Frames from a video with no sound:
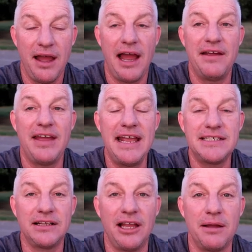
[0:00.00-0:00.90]
I have
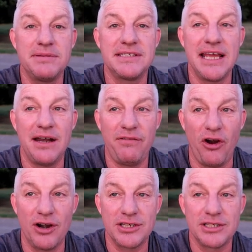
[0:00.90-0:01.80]
ace of clubs, ten of
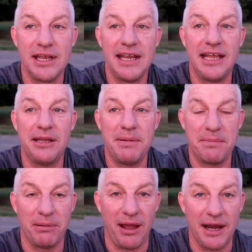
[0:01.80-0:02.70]
hearts in the
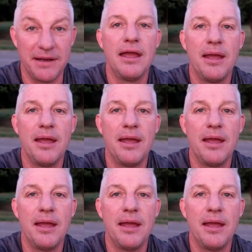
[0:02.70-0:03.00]
big blind.